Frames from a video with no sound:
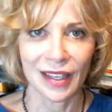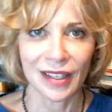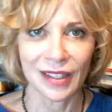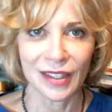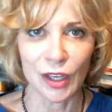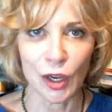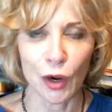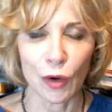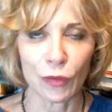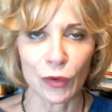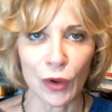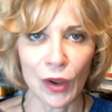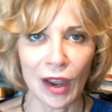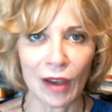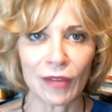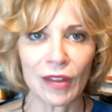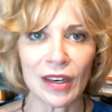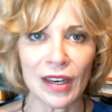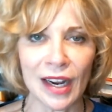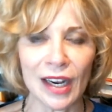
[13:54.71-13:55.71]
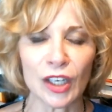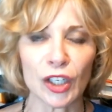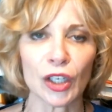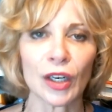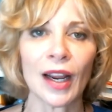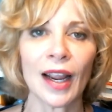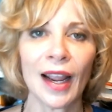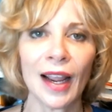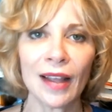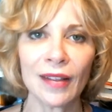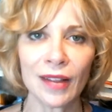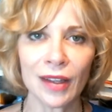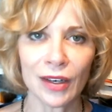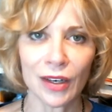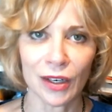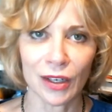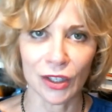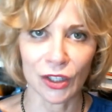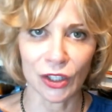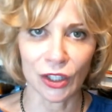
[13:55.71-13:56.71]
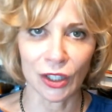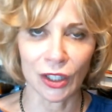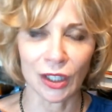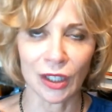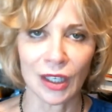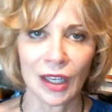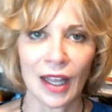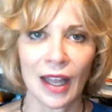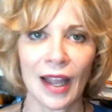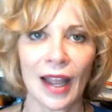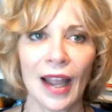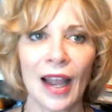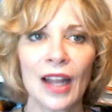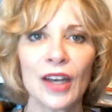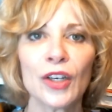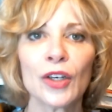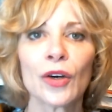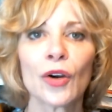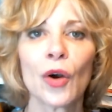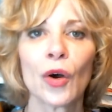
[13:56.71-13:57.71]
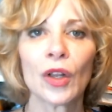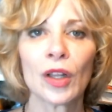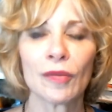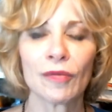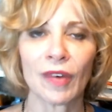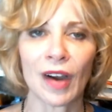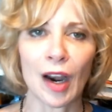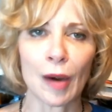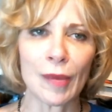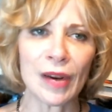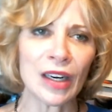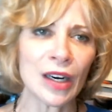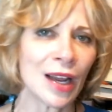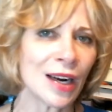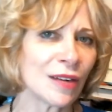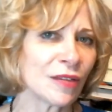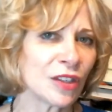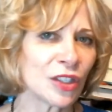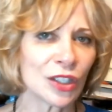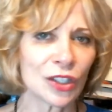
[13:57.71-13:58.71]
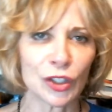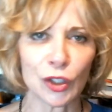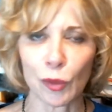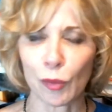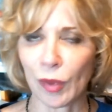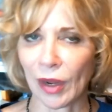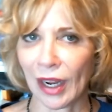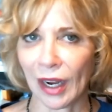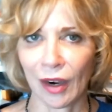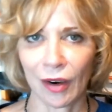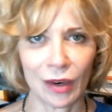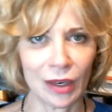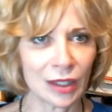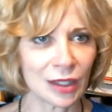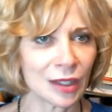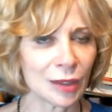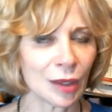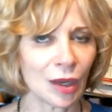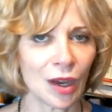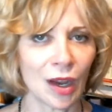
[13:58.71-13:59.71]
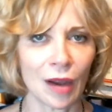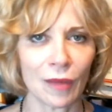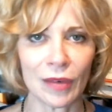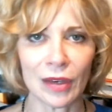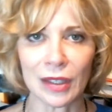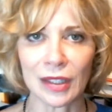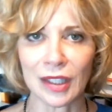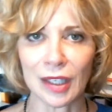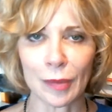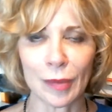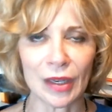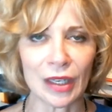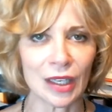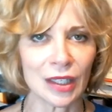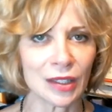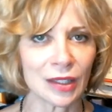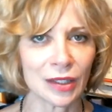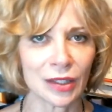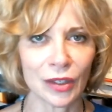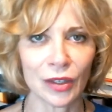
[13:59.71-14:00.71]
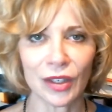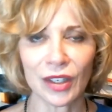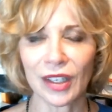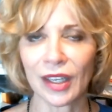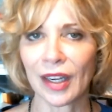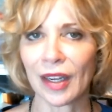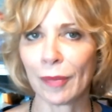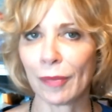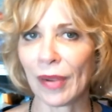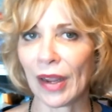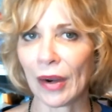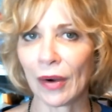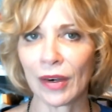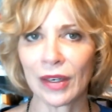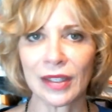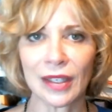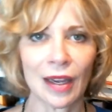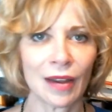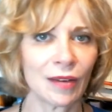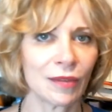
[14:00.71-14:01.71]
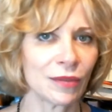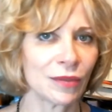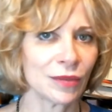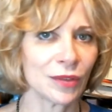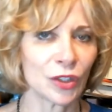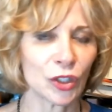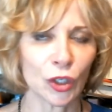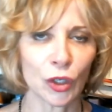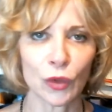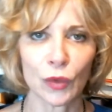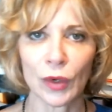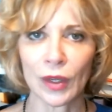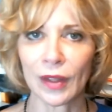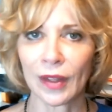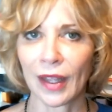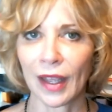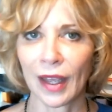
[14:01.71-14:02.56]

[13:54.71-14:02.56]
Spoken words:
So if you have the nature and the nurture and your whole environment, not even just your parents, obviously, because certainly parents have children